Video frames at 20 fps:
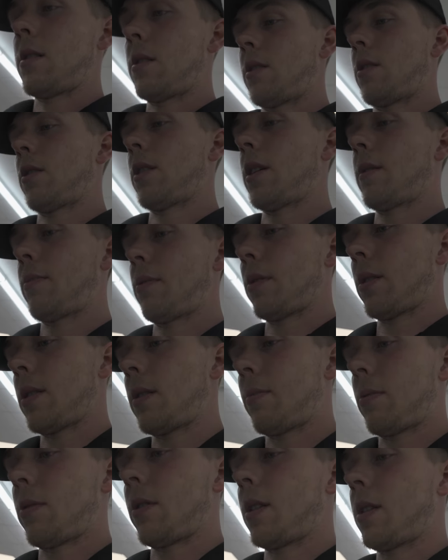Hold up, hold
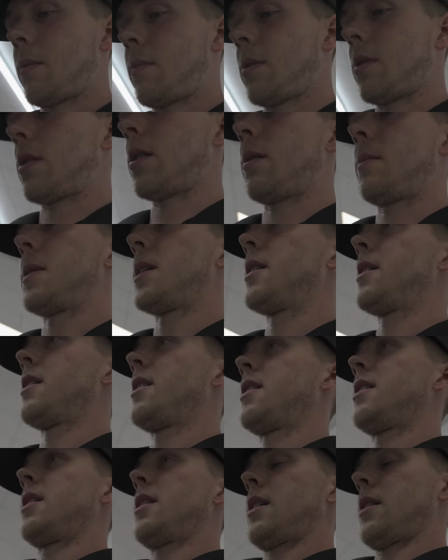up, hold up, hold up.
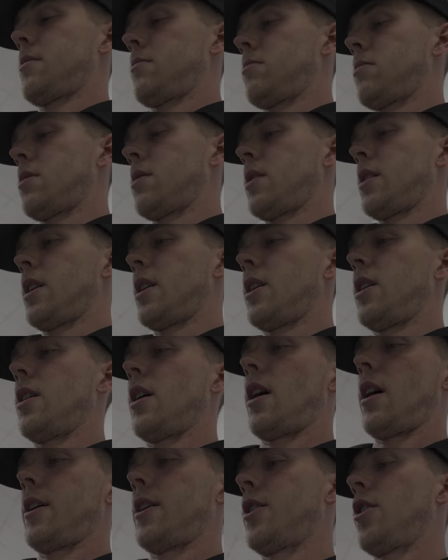
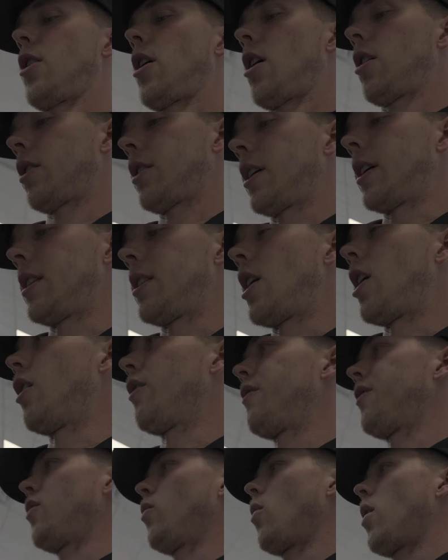You're all good though.
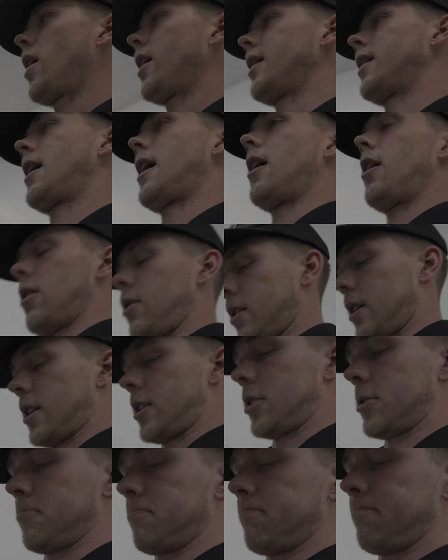If you want, I'll,
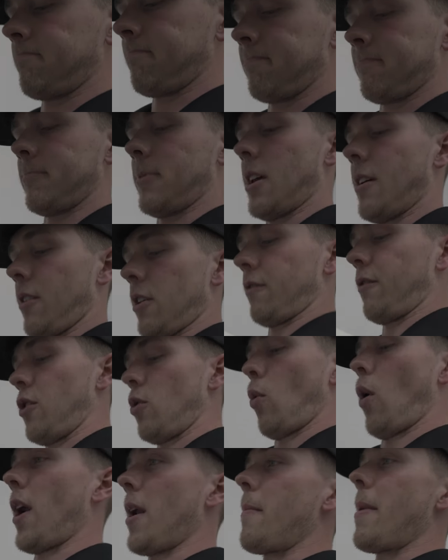um, if
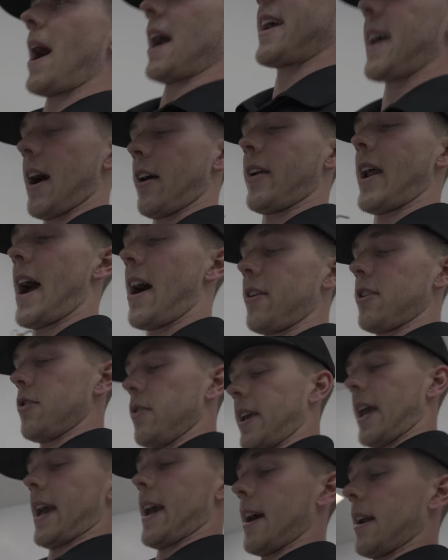you want to back out now, you
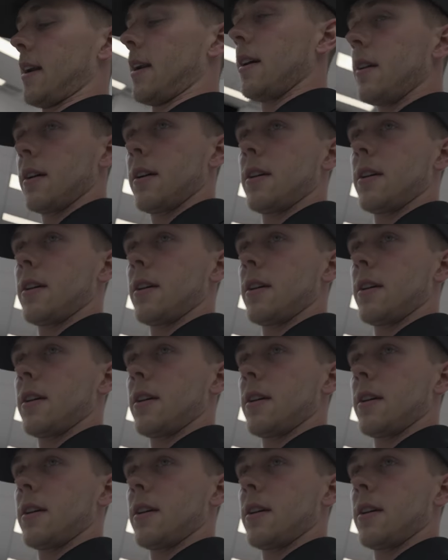can.